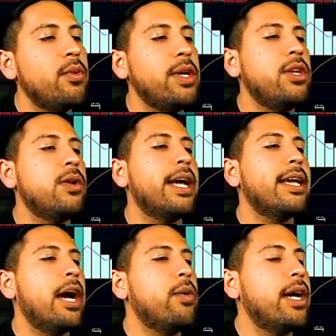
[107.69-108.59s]
We do like
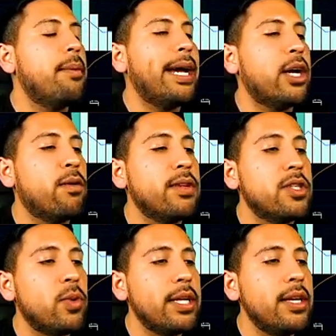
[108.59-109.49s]
how we got back over the
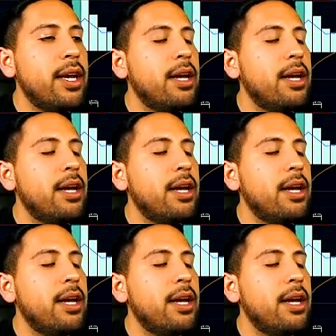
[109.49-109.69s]
20,